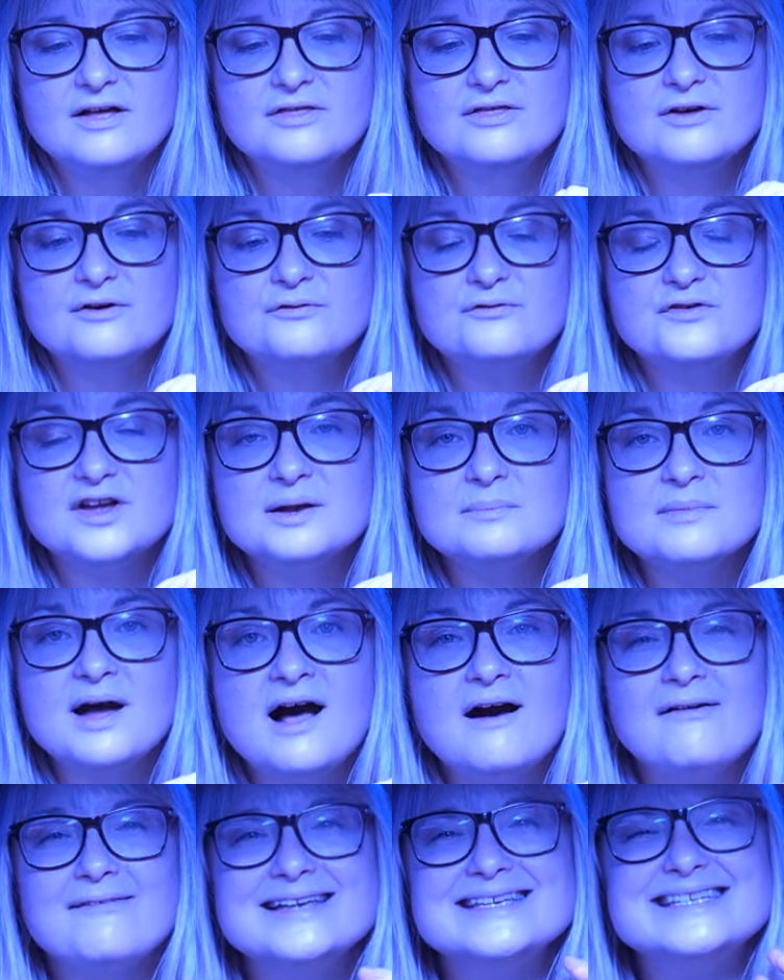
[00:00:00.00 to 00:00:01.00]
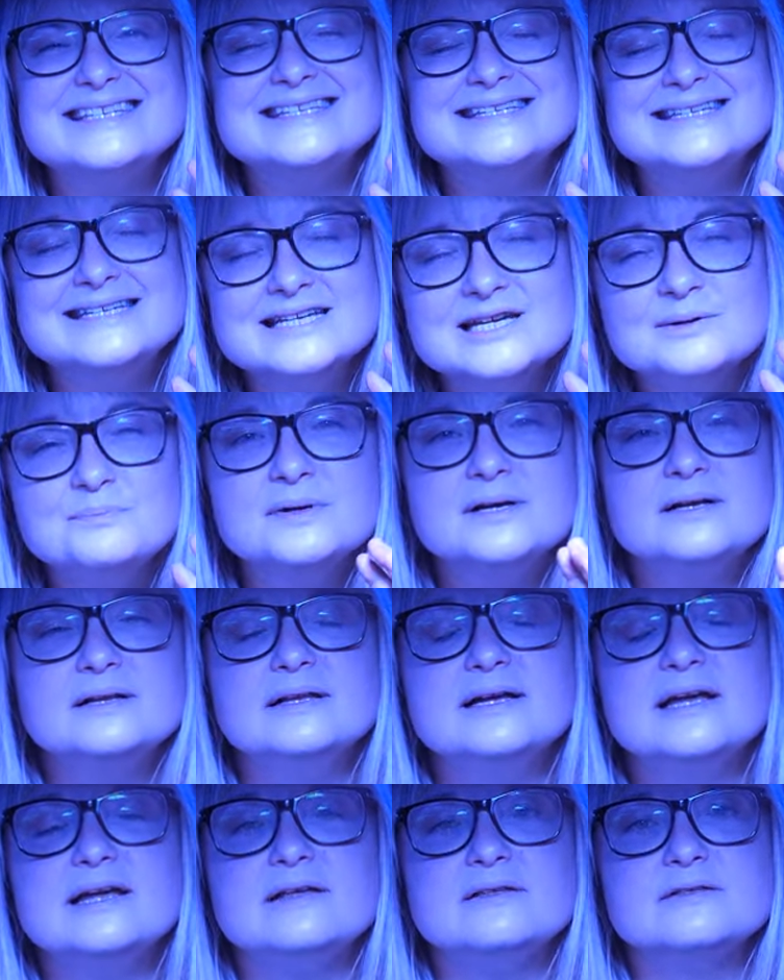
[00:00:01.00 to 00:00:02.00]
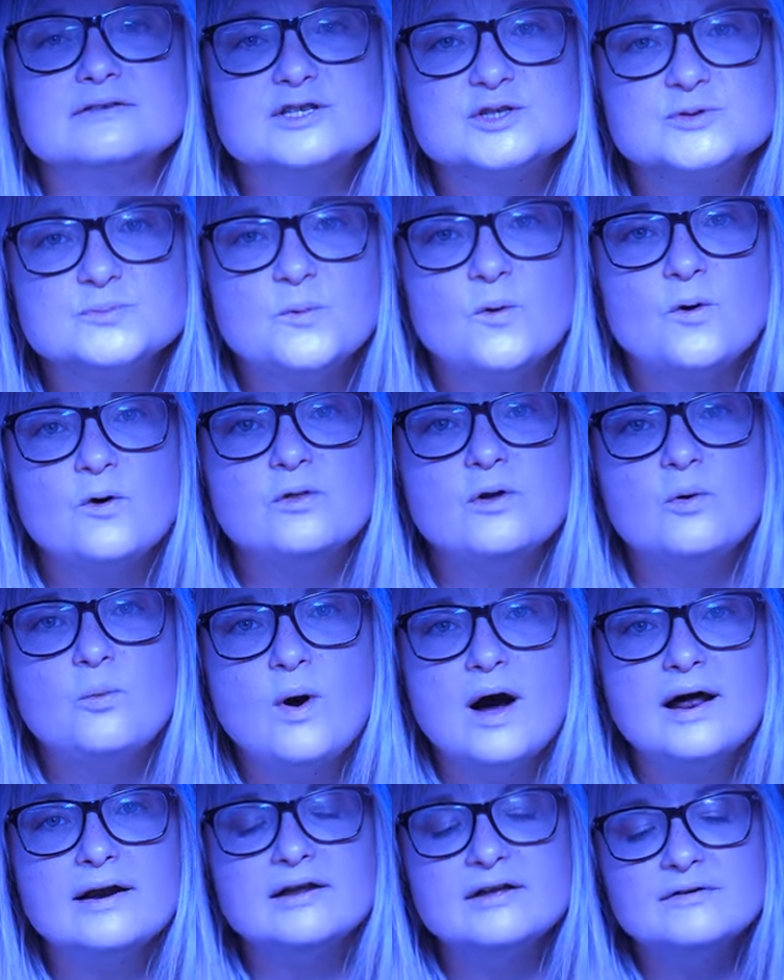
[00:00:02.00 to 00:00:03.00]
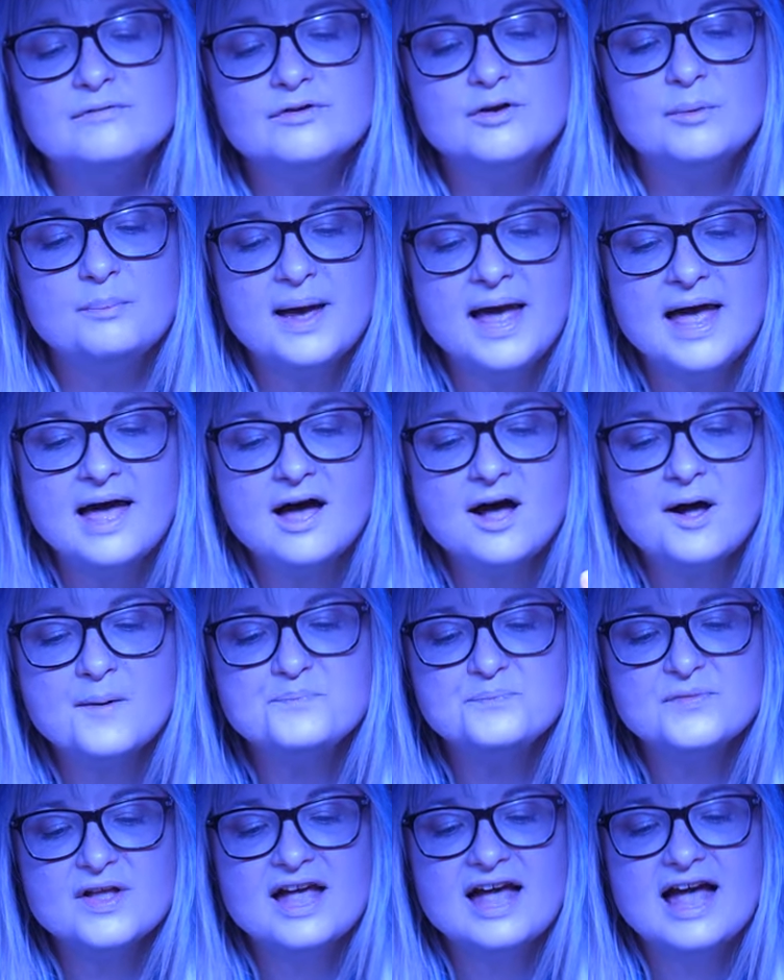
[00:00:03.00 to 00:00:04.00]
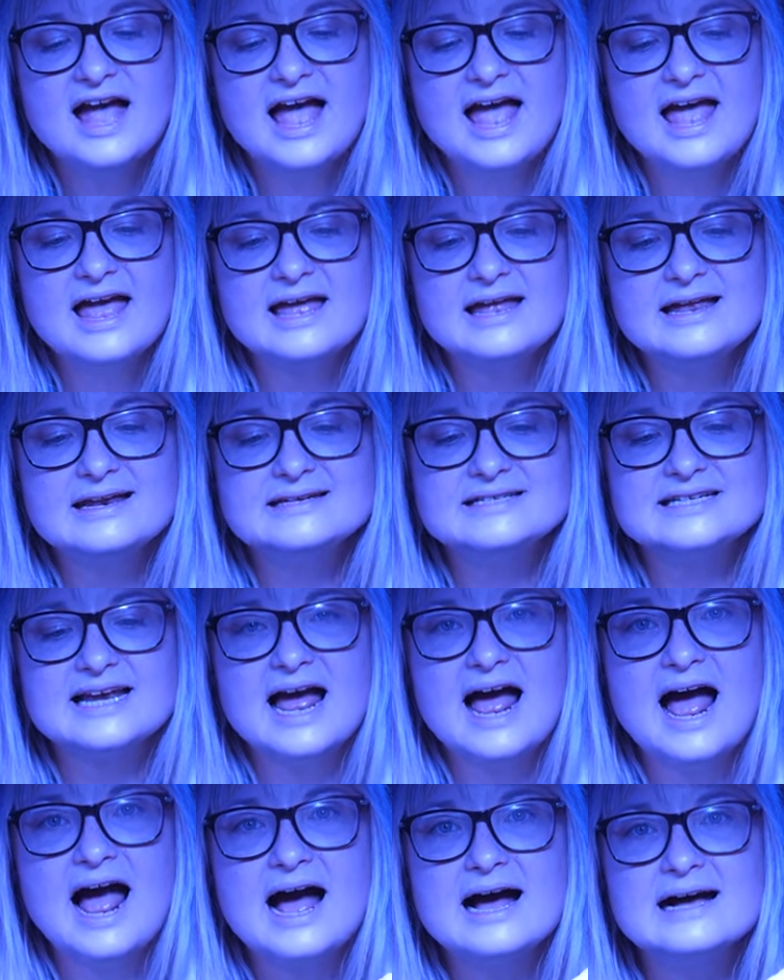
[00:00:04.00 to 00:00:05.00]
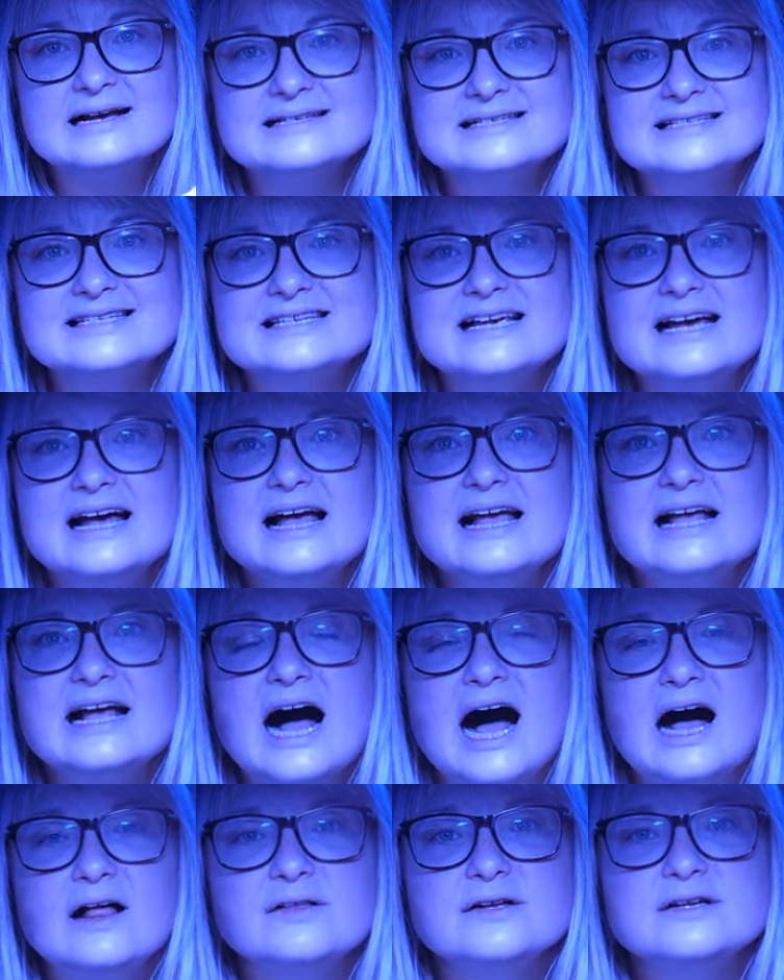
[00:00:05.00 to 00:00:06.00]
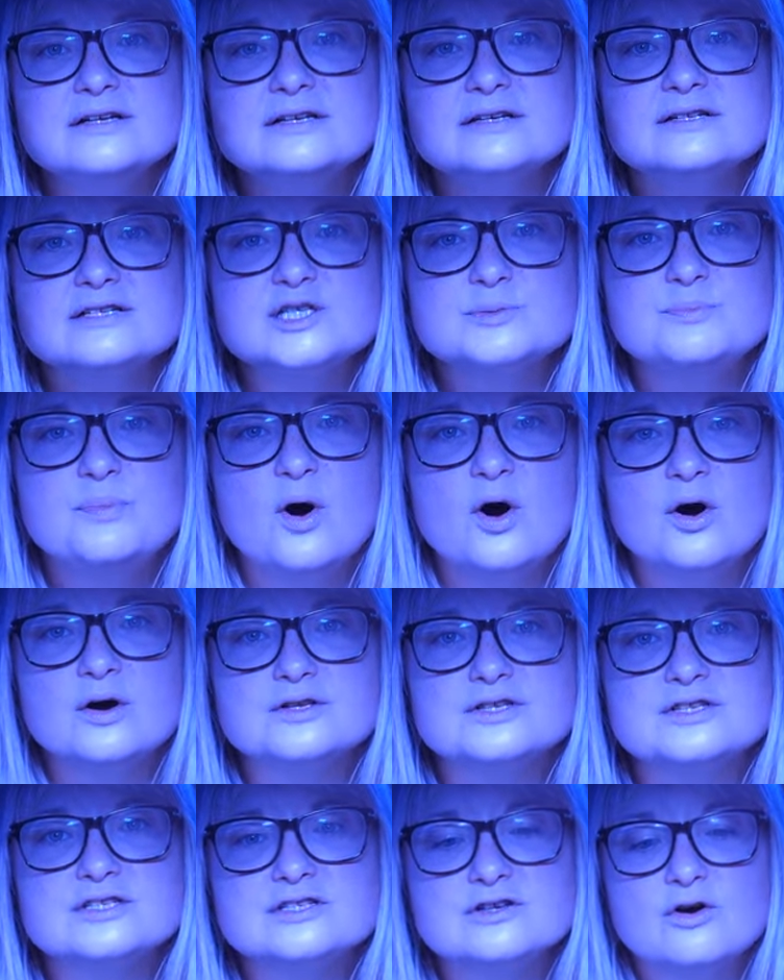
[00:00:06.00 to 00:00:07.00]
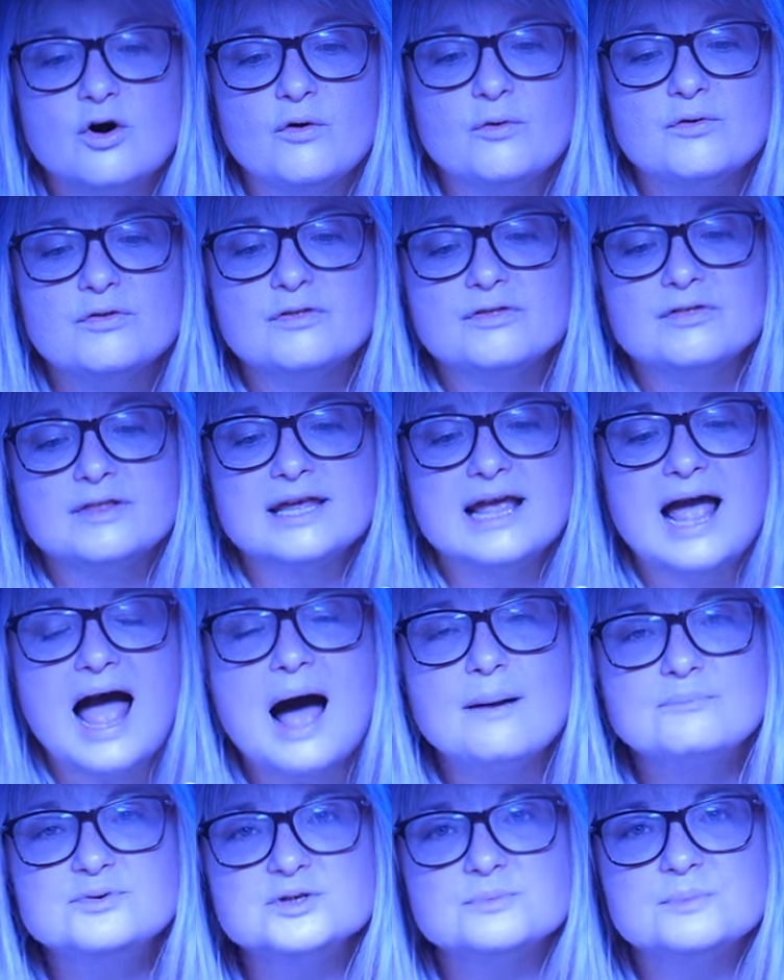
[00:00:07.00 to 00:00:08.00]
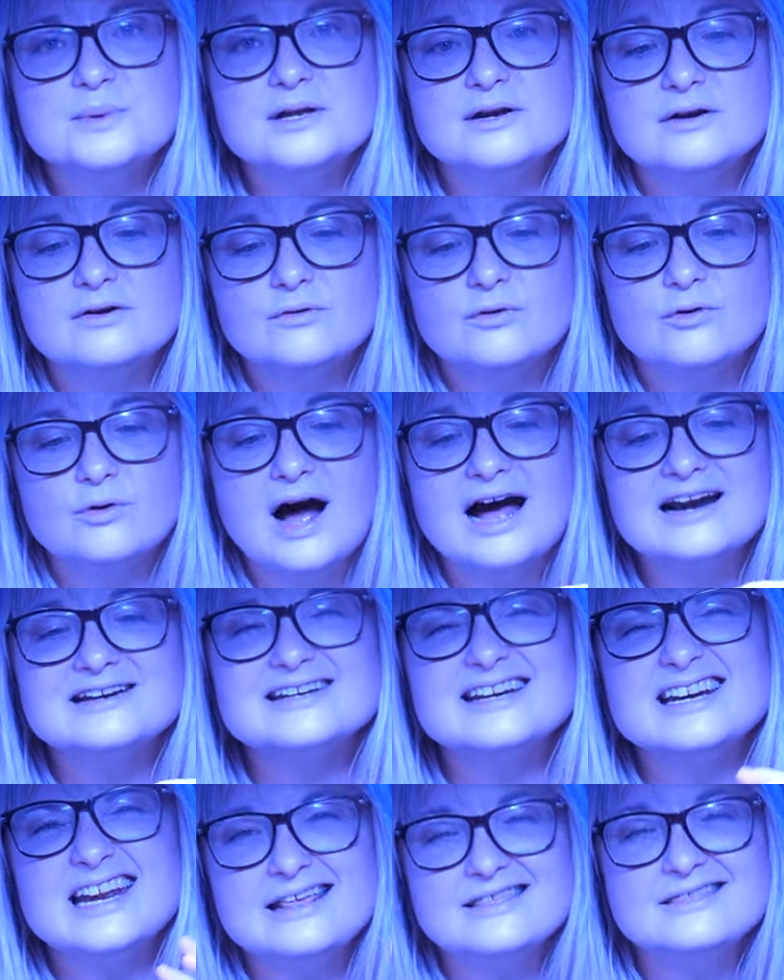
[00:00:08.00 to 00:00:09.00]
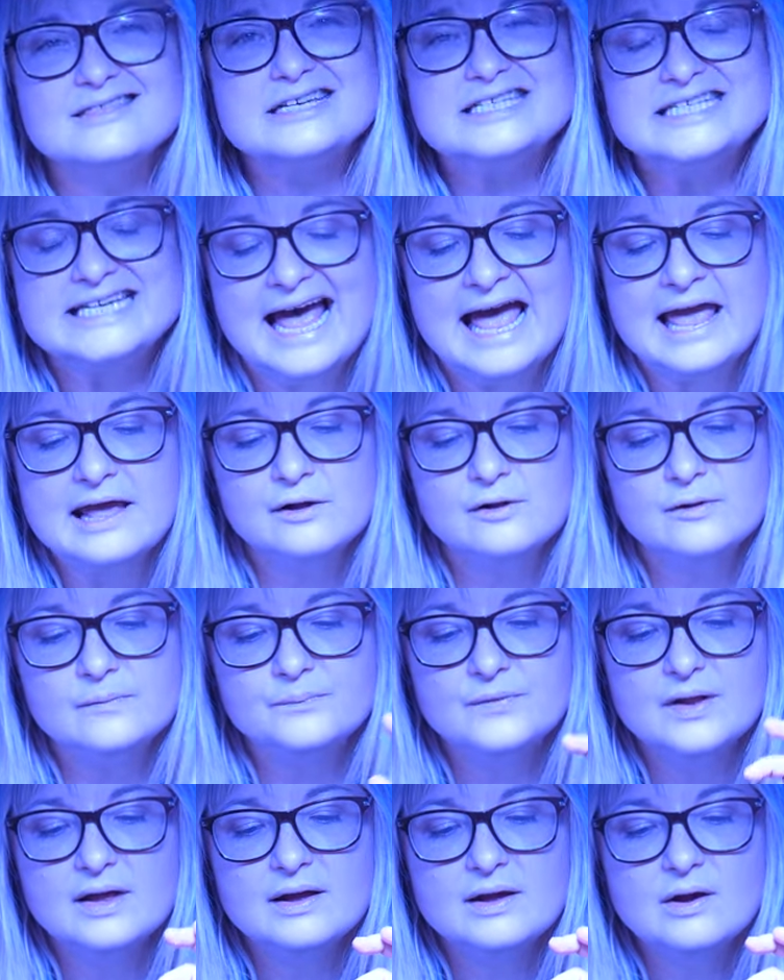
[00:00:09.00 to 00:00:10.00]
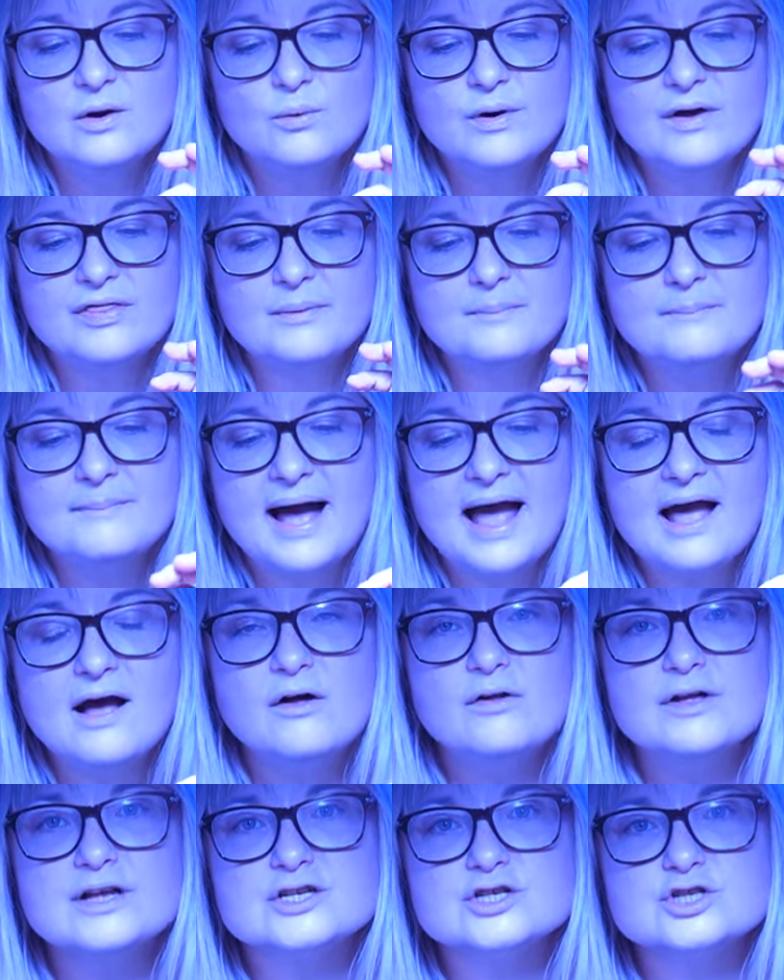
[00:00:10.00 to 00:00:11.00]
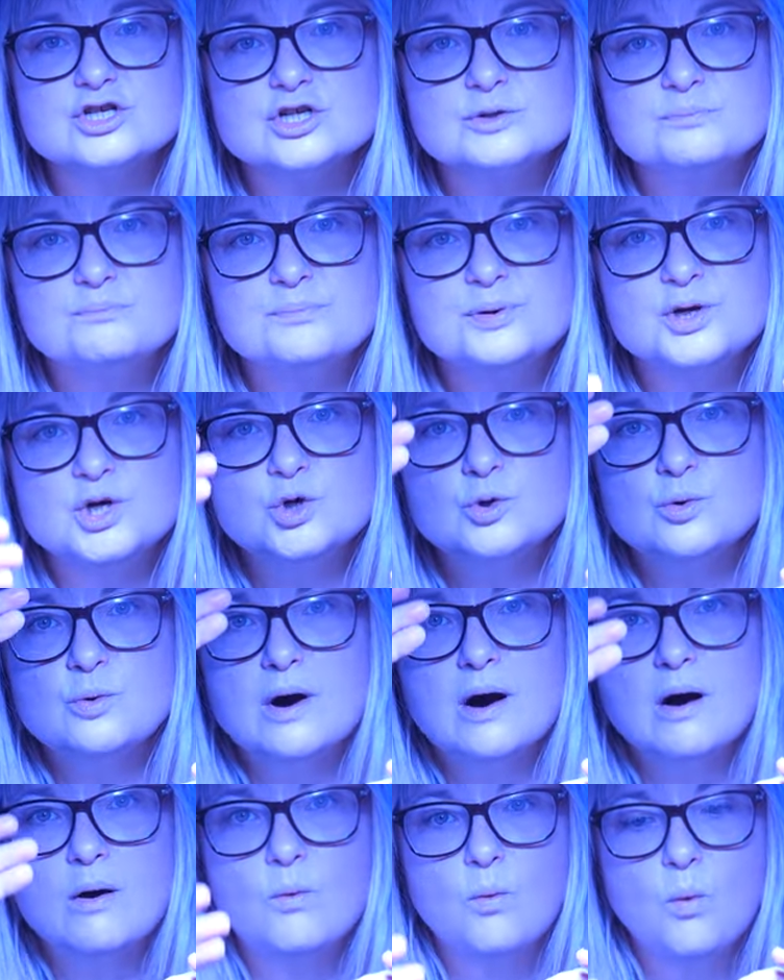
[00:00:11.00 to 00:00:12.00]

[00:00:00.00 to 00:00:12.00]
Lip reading: The female is typically the smaller one in the pair and has colored spots on the abdomen or underneath the tail, where the male is just pure